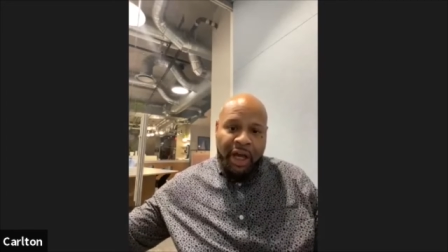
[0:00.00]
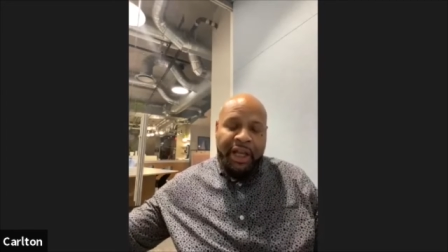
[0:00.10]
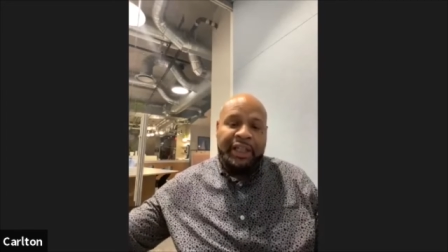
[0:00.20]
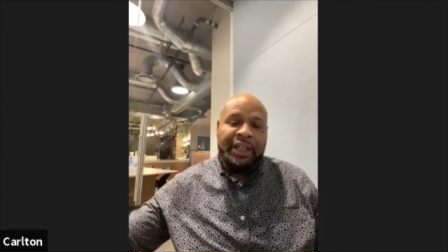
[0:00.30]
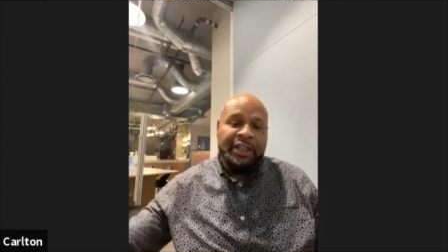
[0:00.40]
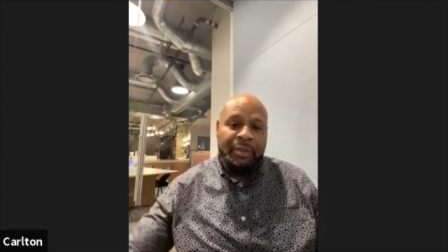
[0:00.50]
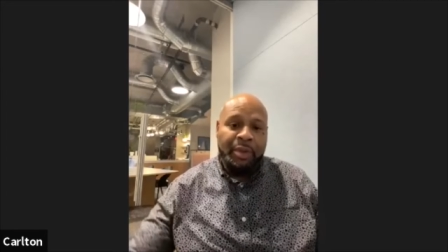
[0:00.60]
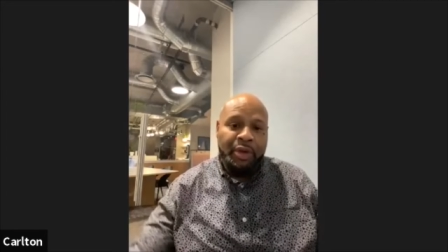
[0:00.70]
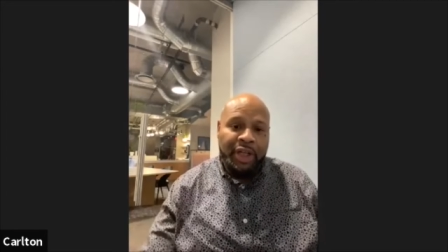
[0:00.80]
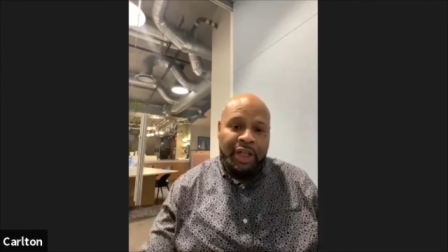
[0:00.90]
in these
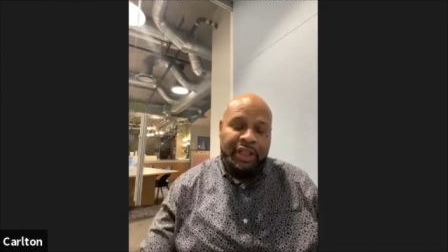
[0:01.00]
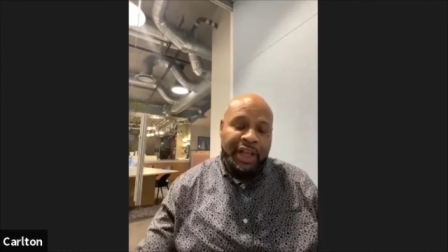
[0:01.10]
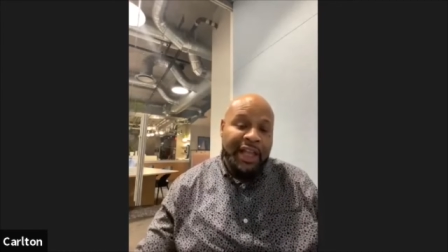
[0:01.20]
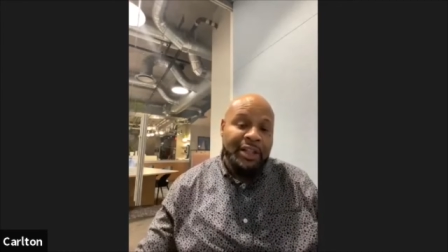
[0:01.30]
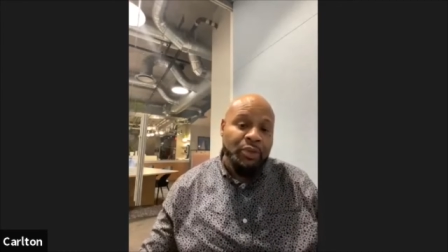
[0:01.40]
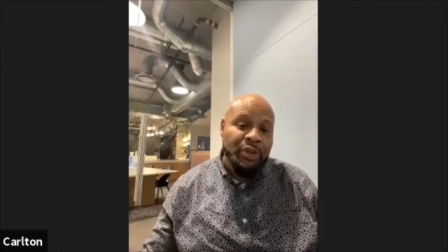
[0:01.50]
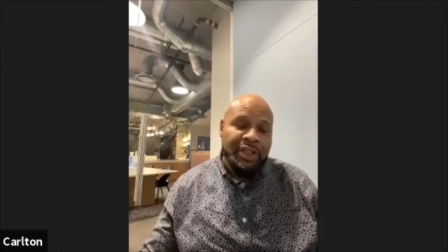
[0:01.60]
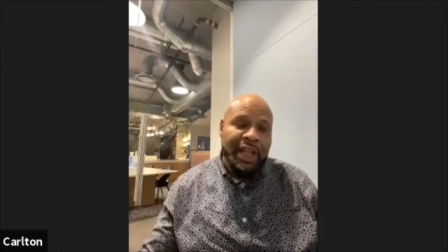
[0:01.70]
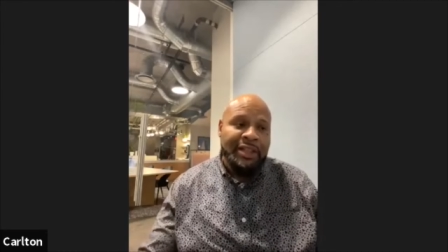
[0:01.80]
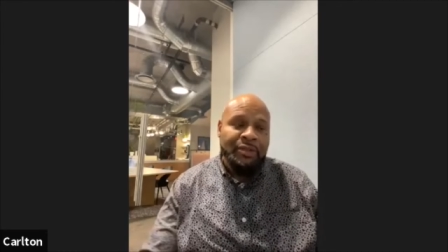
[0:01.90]
communities, and
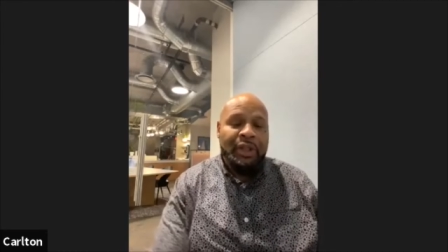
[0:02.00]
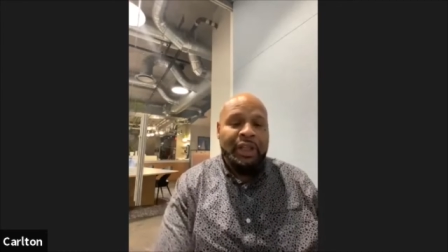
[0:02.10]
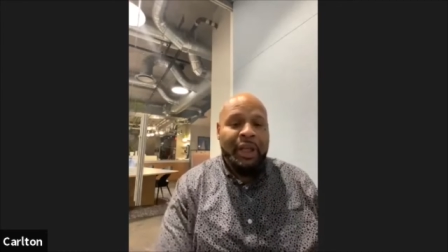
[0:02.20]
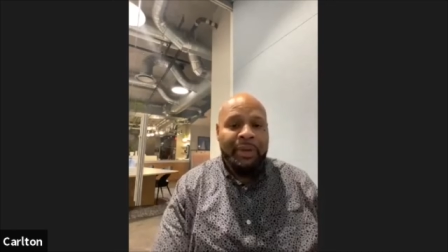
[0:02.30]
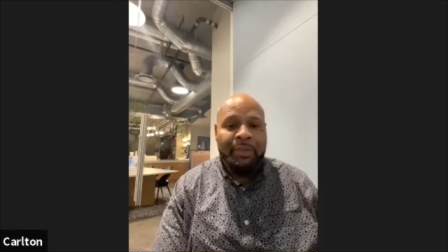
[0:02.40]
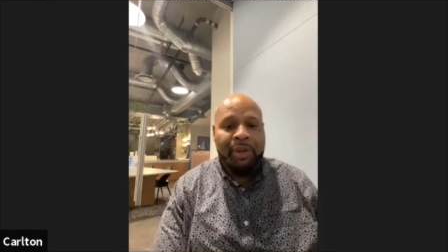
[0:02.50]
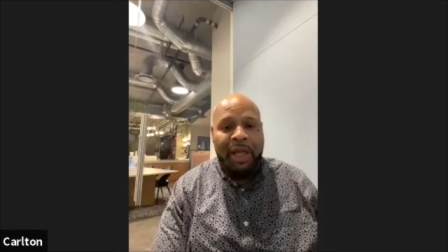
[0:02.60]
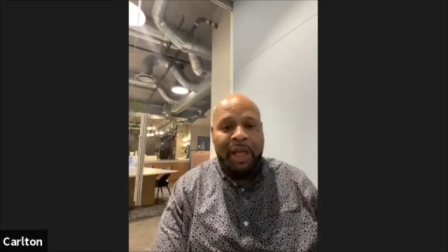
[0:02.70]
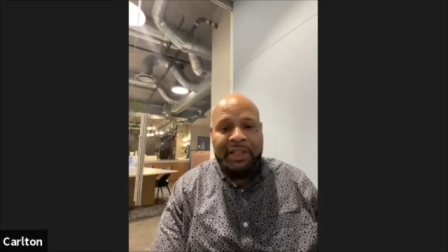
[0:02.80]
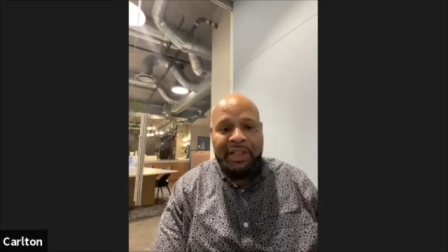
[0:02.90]
that's really a big
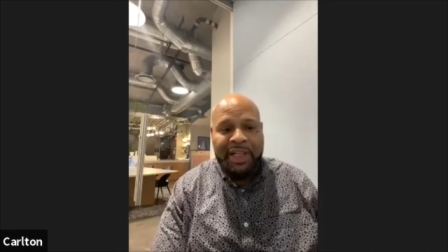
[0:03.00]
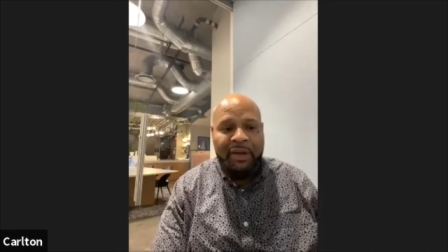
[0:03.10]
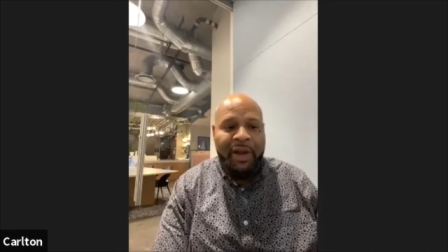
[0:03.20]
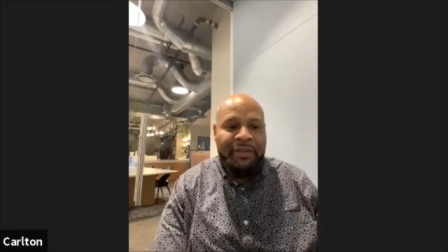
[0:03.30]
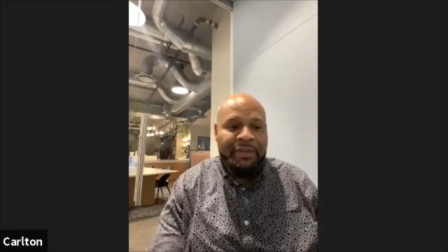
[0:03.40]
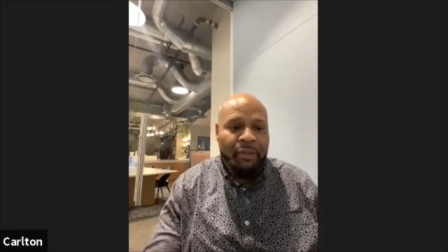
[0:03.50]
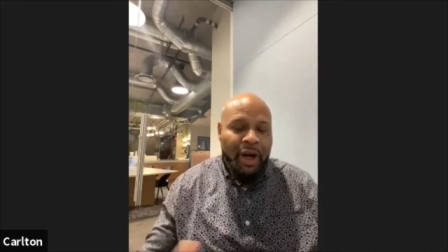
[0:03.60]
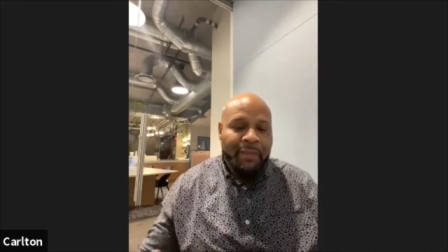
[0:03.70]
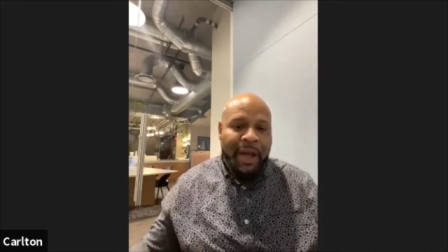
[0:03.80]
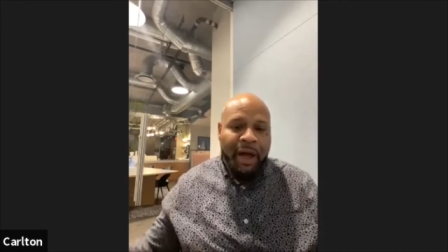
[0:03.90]
plus, because they don't have to
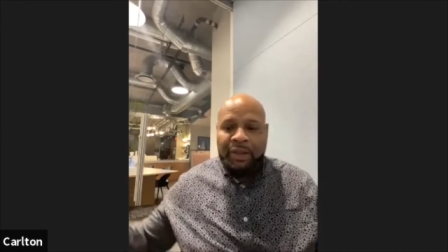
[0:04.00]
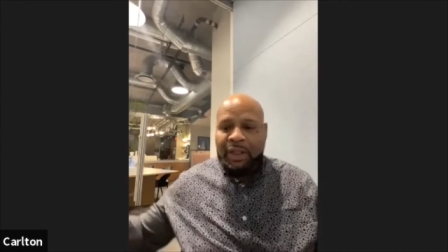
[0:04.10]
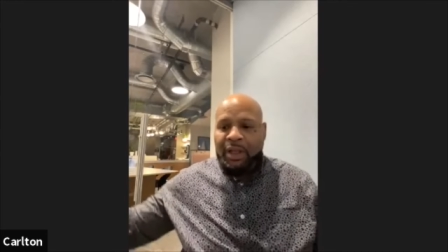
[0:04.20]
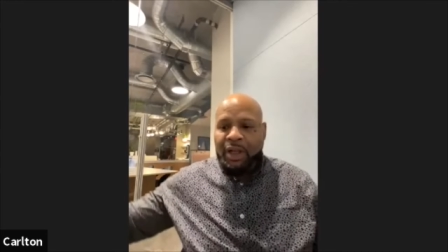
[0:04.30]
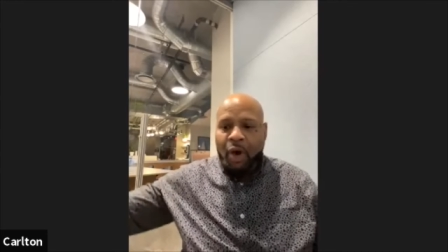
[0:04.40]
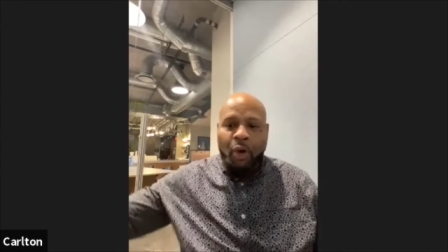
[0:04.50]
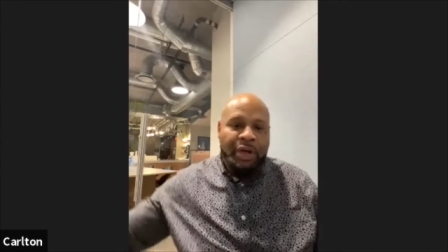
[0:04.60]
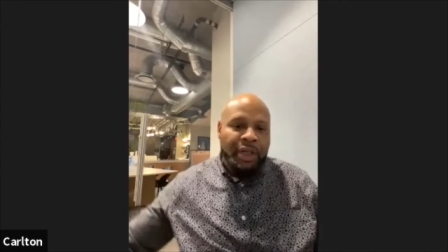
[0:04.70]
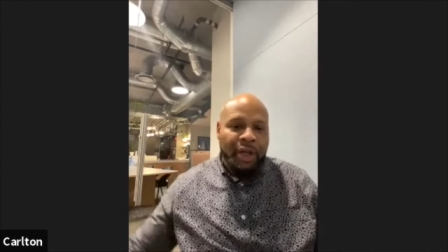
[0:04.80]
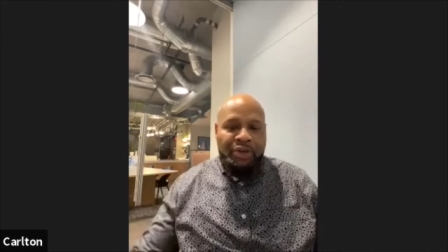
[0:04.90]
worry about
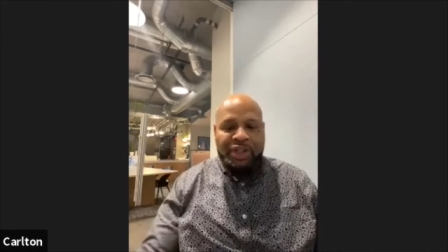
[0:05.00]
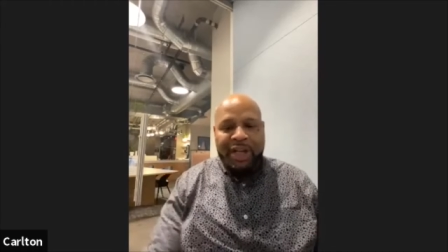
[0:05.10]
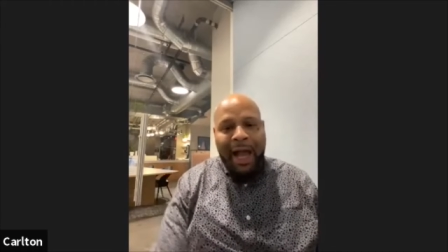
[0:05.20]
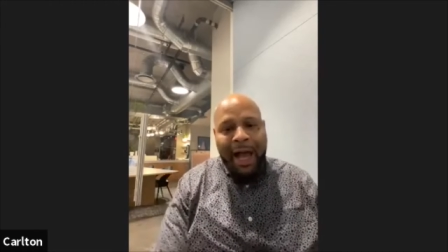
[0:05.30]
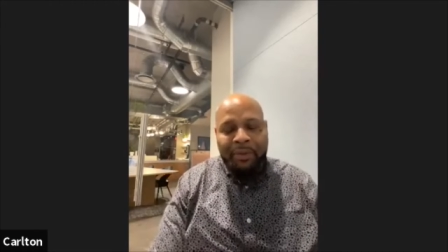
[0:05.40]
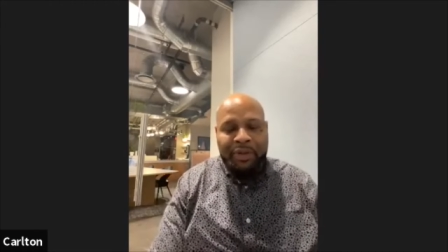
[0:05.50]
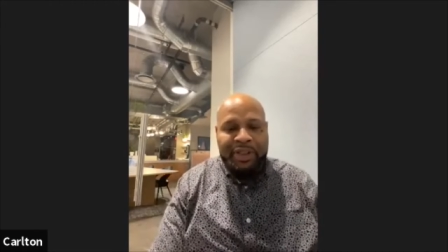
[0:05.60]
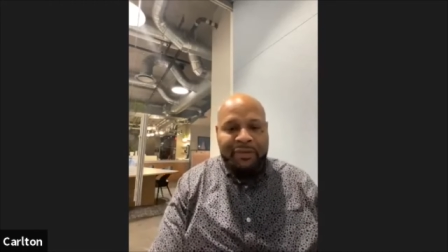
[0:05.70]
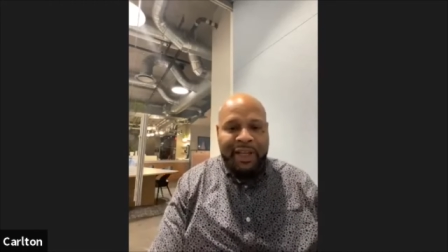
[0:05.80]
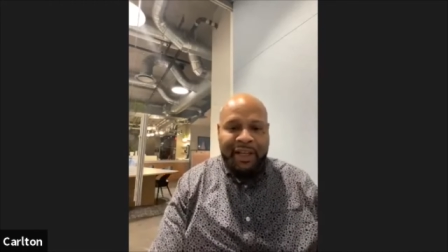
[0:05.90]
going to go shop or
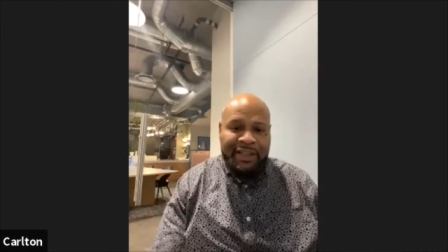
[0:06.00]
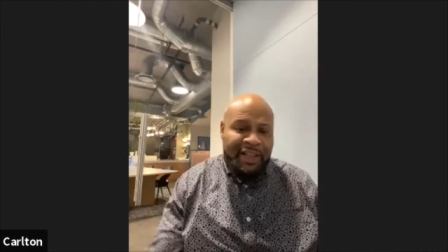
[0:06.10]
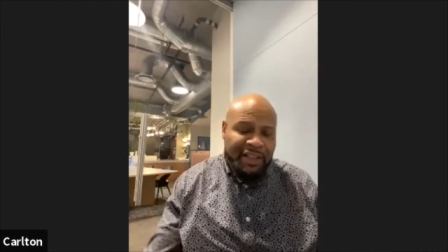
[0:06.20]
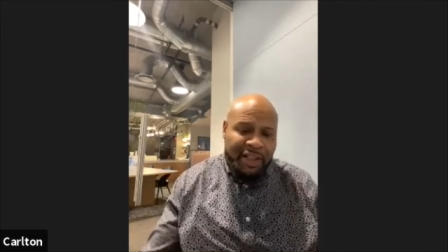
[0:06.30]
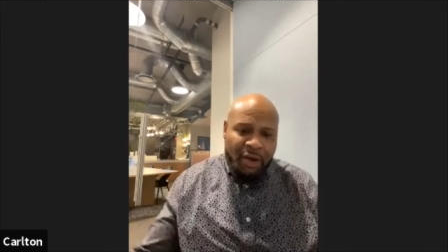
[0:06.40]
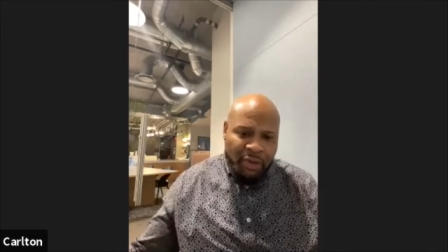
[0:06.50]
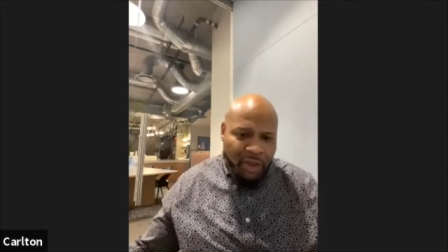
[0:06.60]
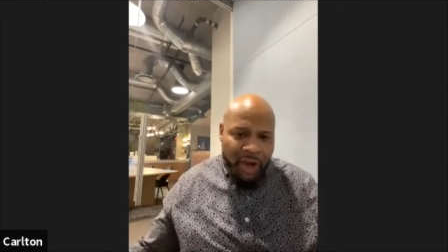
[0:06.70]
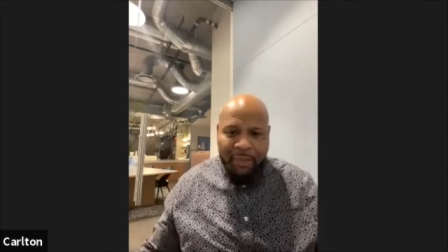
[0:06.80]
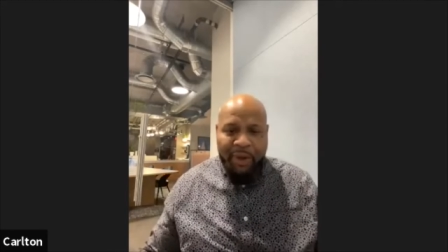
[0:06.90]
stuff like, because they still
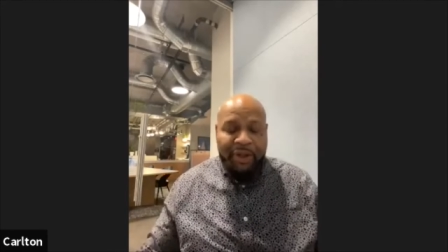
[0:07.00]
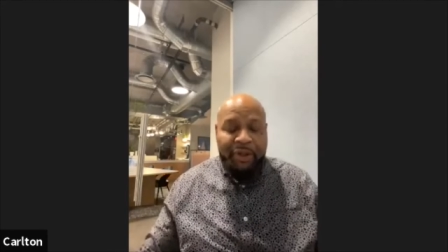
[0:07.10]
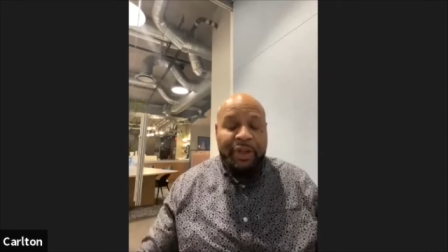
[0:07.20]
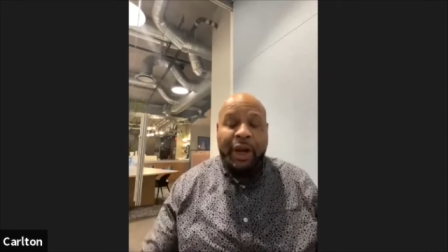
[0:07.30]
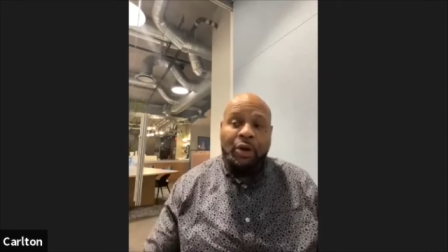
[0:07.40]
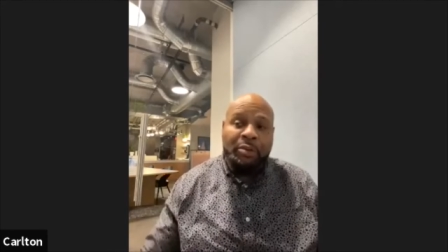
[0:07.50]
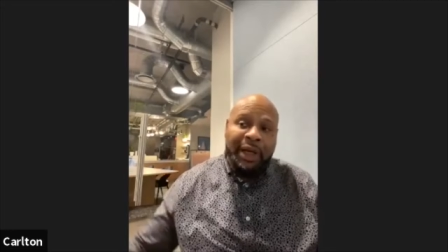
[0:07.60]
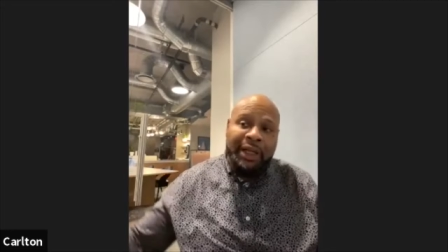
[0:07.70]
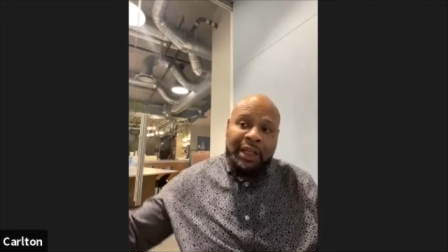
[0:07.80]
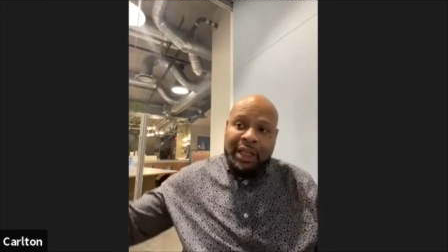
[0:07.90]
operate on their own, but